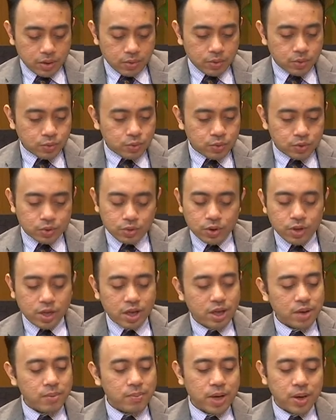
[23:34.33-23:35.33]
We were
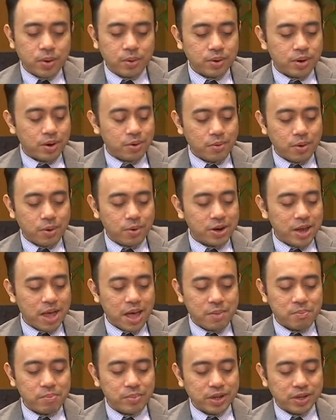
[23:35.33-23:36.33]
talking about what would
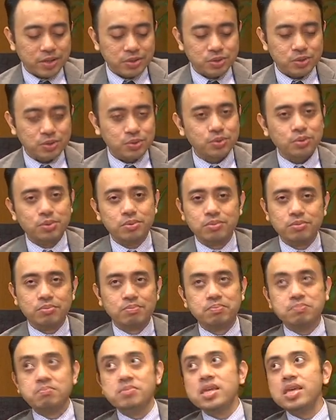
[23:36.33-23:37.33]
happen to
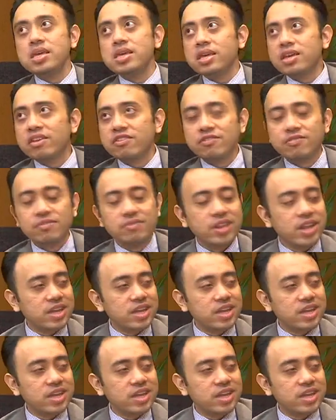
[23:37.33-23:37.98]
me if,